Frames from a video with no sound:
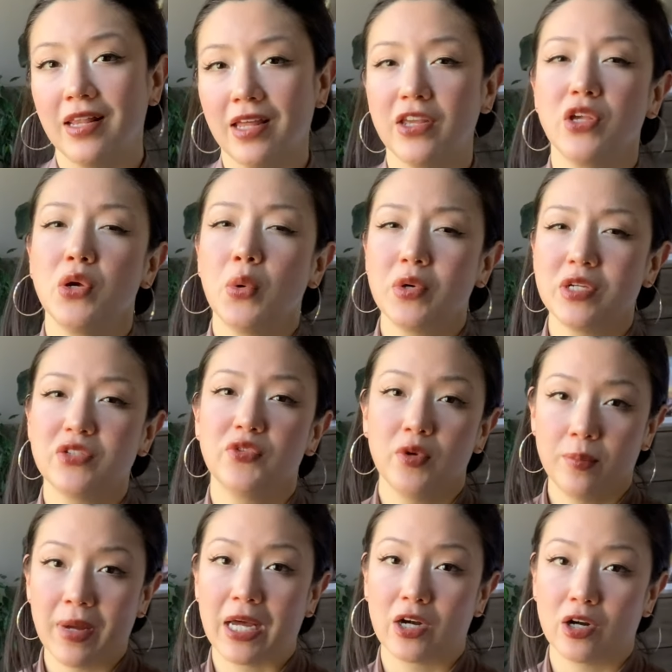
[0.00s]
Like, you always feel
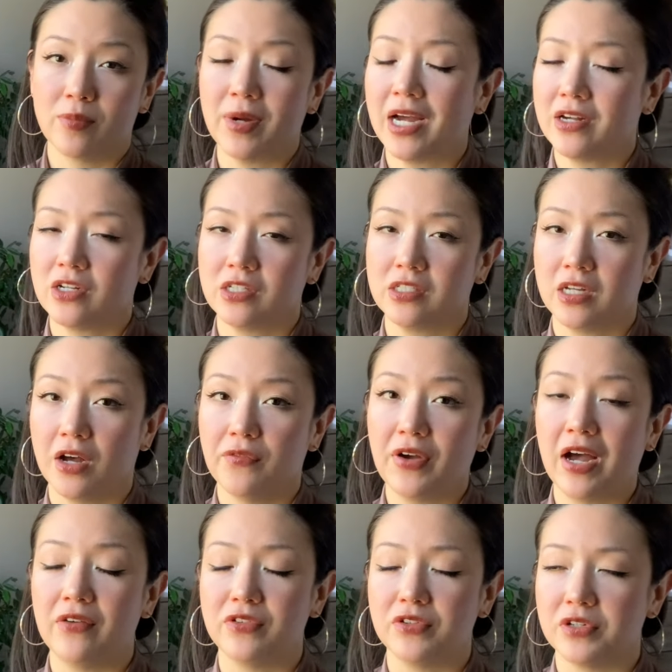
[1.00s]
better about yourself
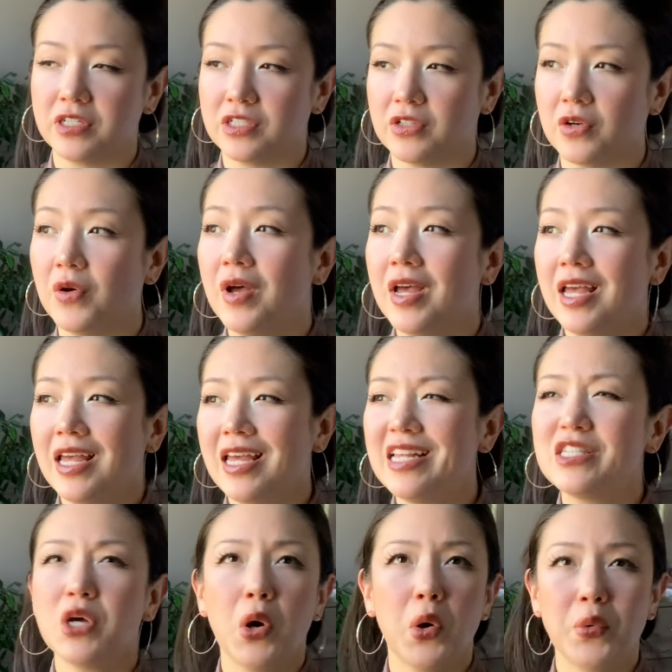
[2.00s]
after. So
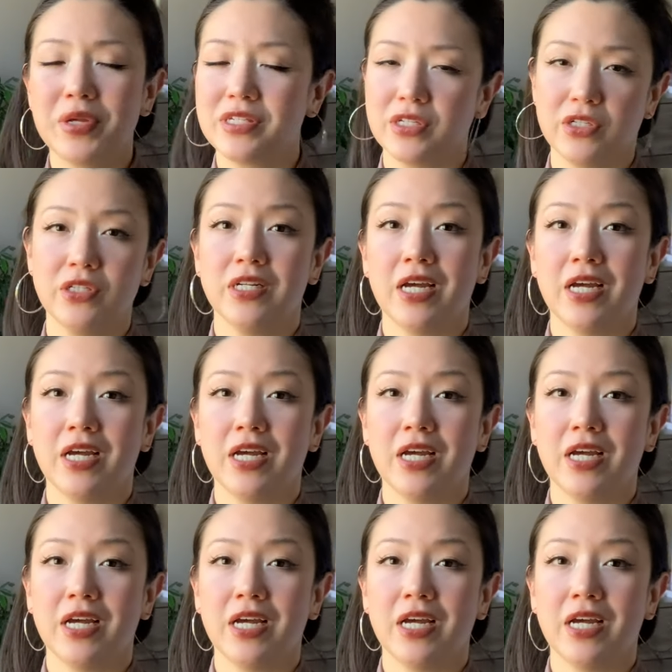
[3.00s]
it's always a good